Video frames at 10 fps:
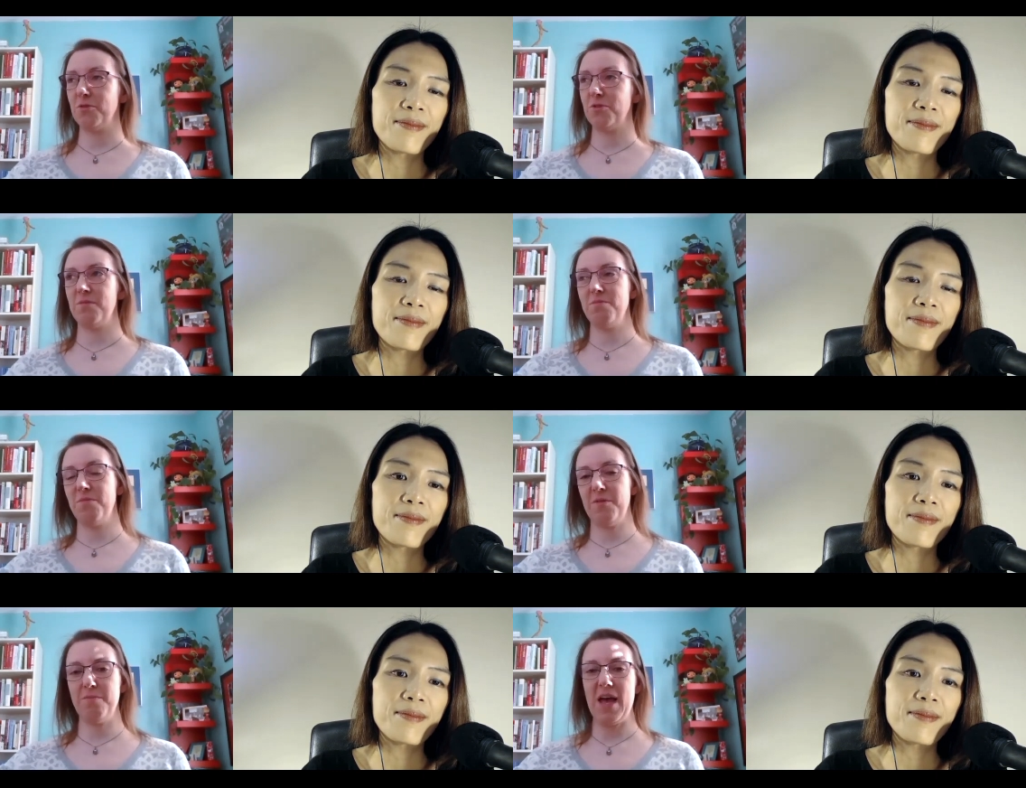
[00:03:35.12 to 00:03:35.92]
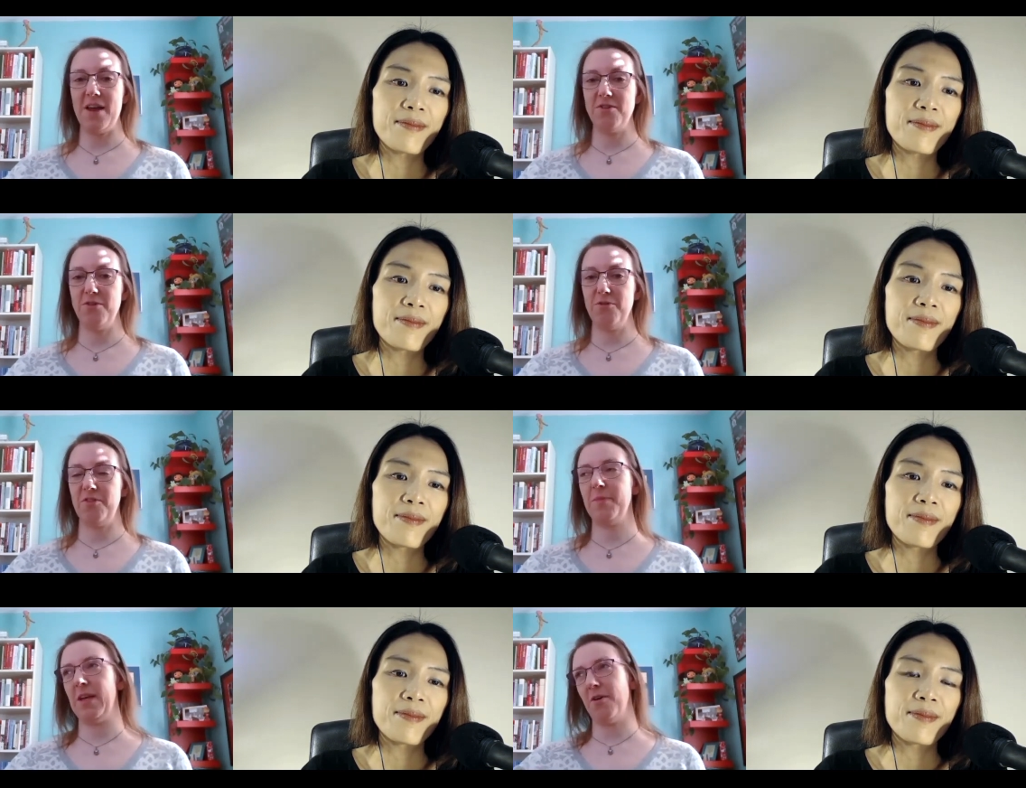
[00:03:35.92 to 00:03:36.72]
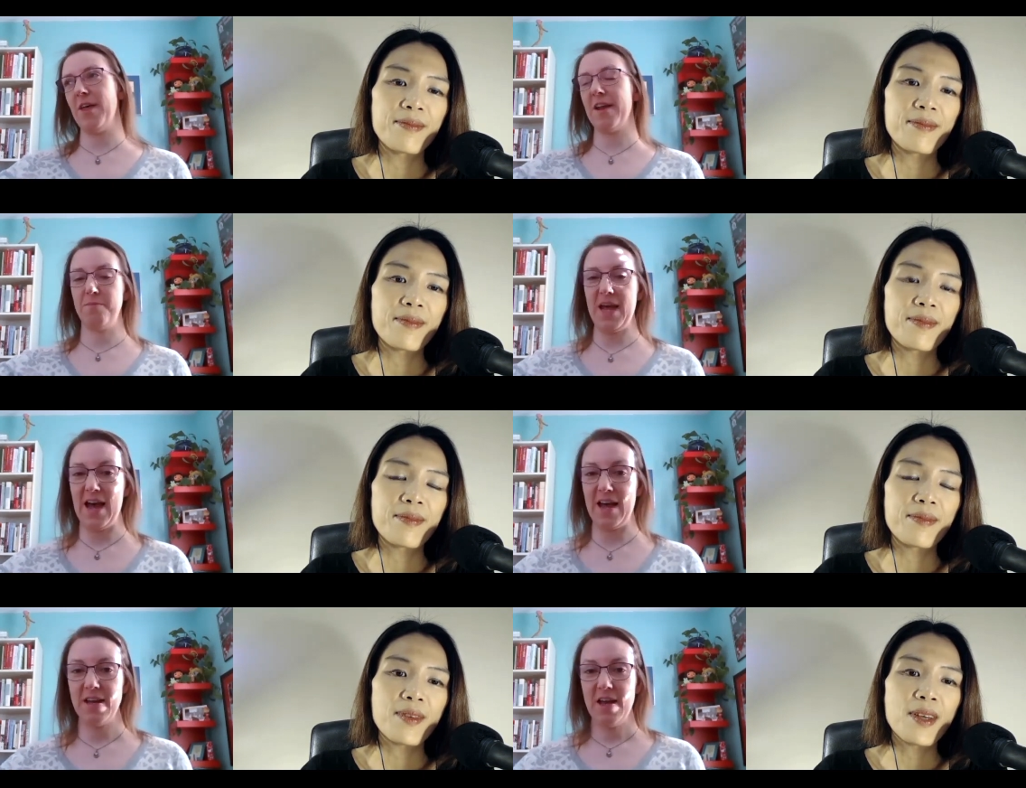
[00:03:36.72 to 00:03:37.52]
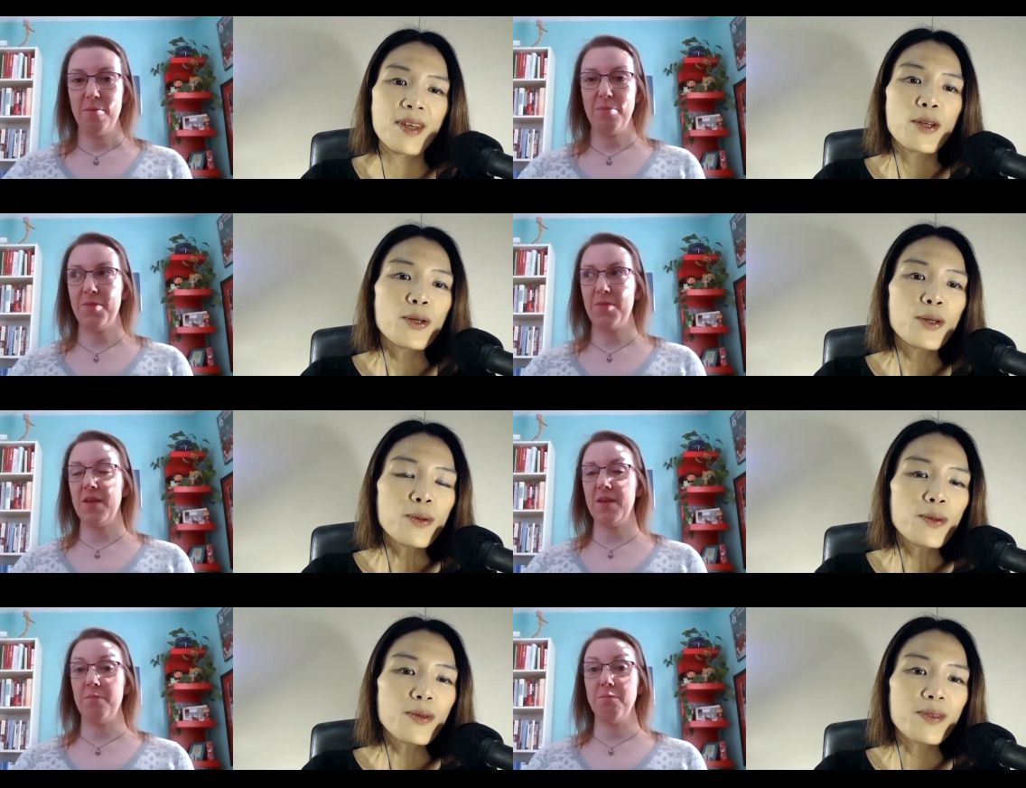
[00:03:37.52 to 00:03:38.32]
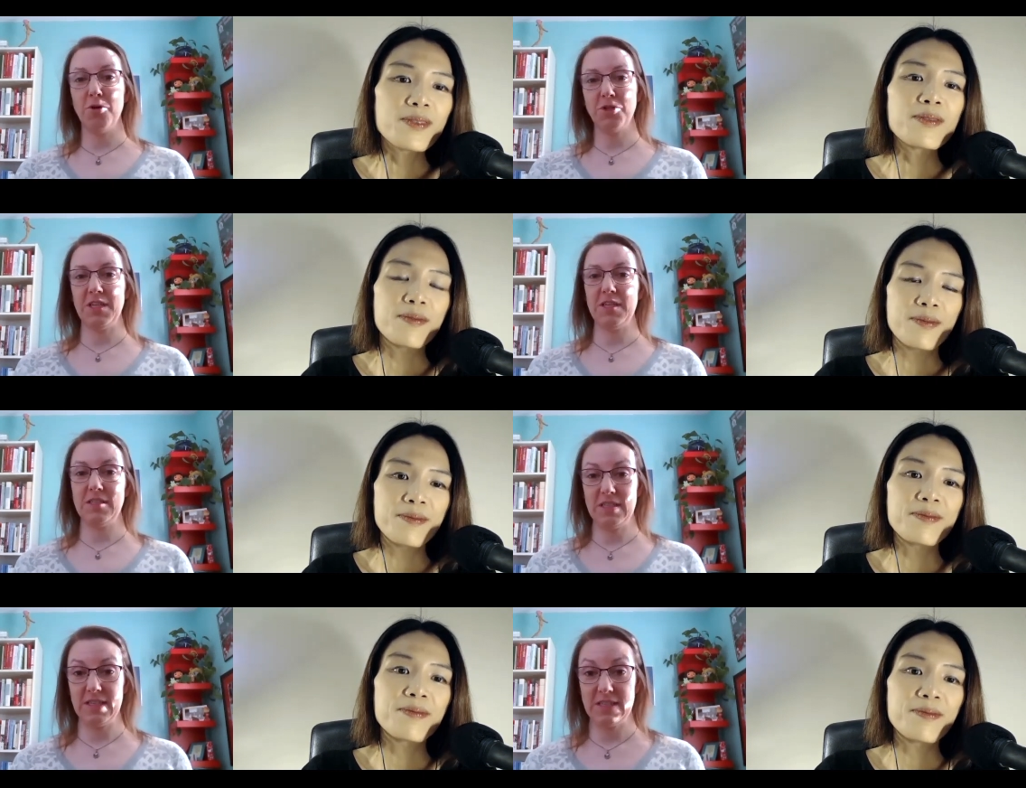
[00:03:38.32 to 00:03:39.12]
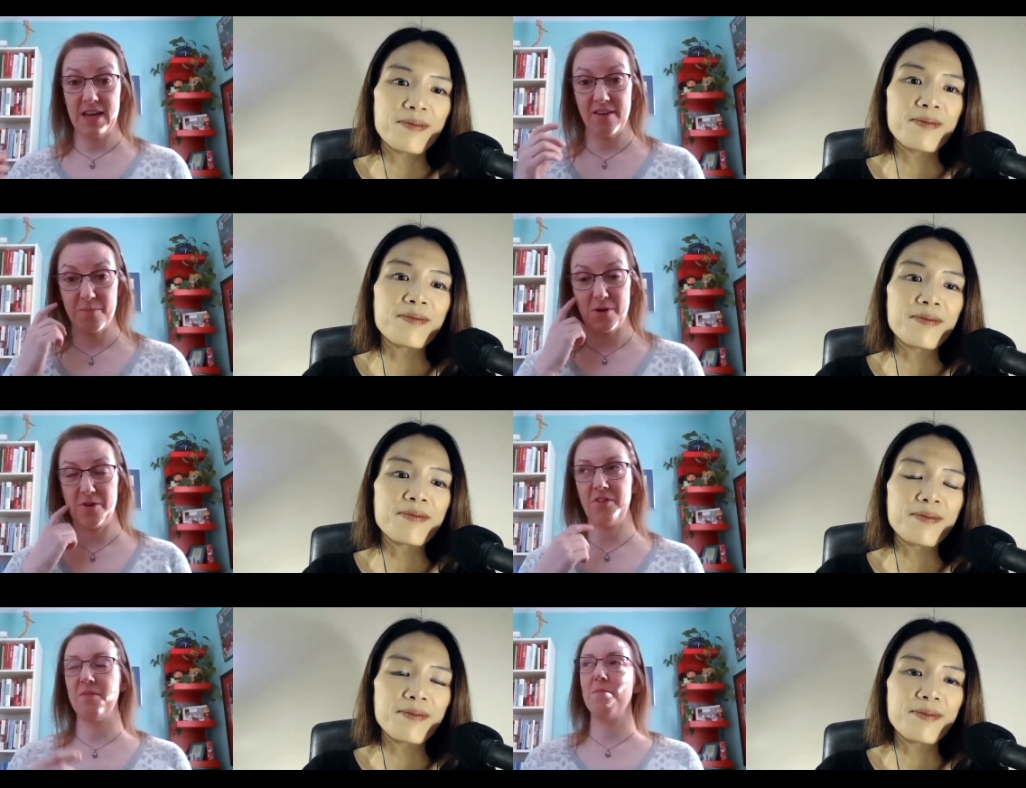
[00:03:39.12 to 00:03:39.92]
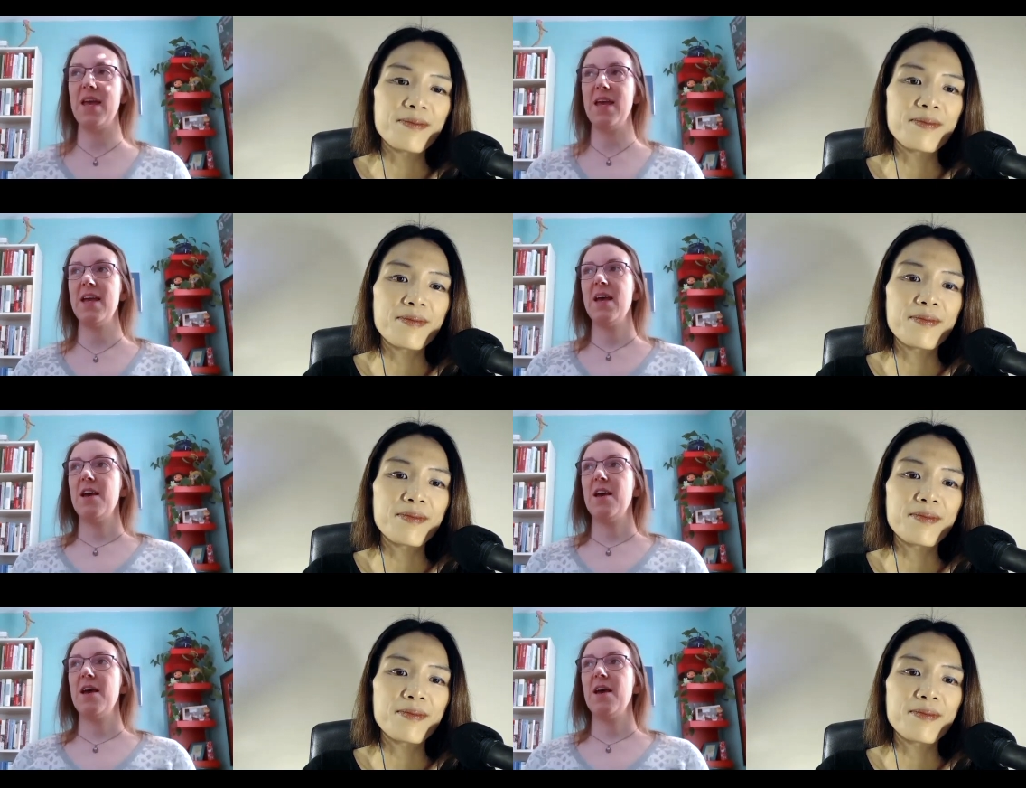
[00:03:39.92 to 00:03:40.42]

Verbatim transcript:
Speaker 1: some some bad news and they'll be like oh that's bad but the you know, emotionally intense person may